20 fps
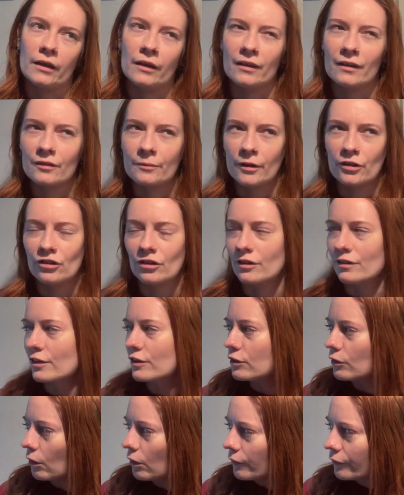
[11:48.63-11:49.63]
especially because
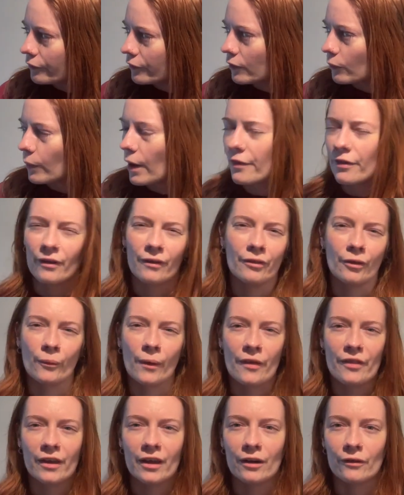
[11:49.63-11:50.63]
it's not the weather, the
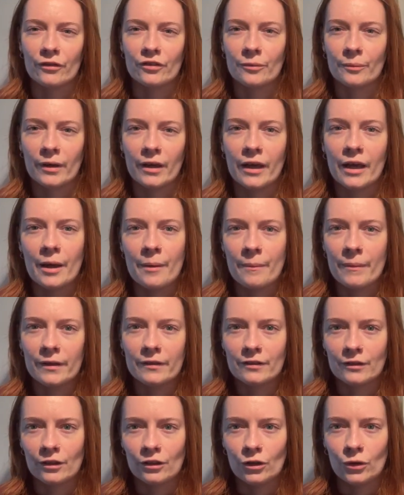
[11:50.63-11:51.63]
weather here is a bit hit and
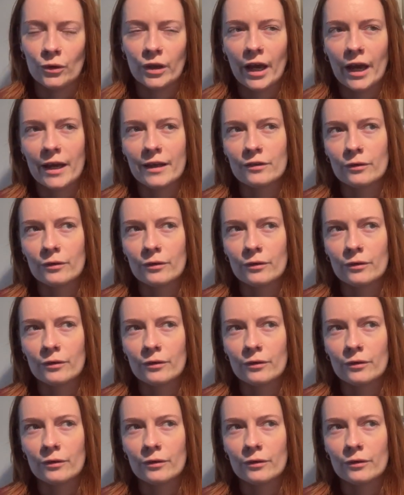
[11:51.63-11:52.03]
miss in the U K.